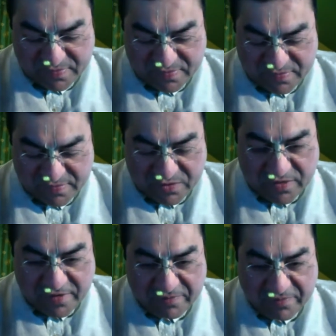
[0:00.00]

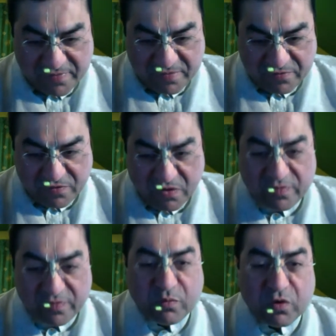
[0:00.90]
Okay, so now we
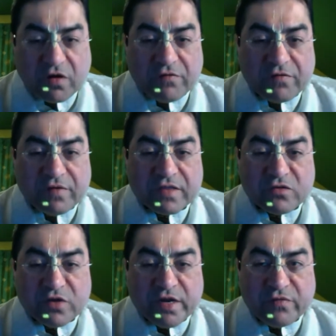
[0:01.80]
spoke of
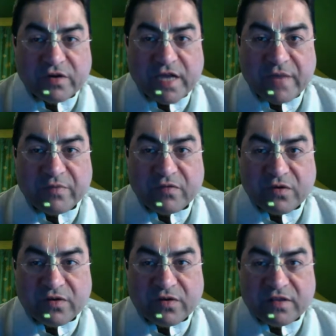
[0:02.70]
three different types of
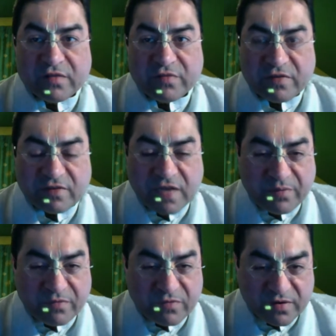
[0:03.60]
Sukriti. The first type of
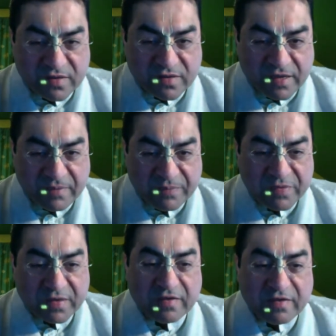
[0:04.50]
Sukriti
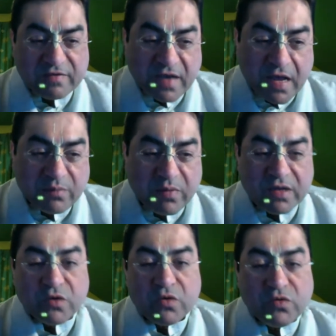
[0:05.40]
is the
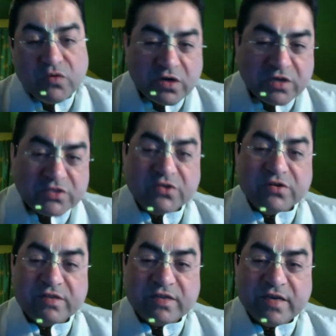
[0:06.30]
Karma Unmukha
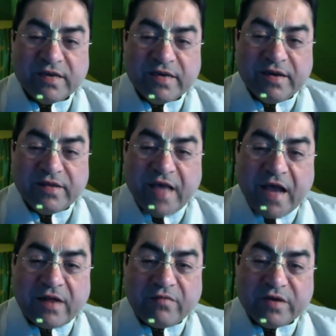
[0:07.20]
Sukriti,
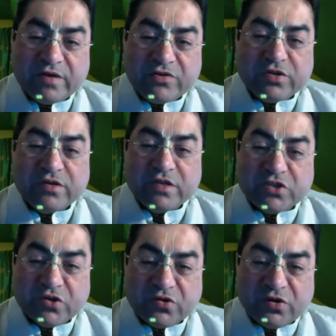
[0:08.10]
that which the
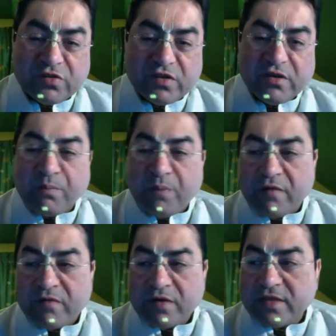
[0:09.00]
Sukriti or the
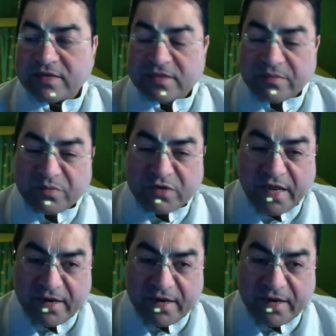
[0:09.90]
power that is obtained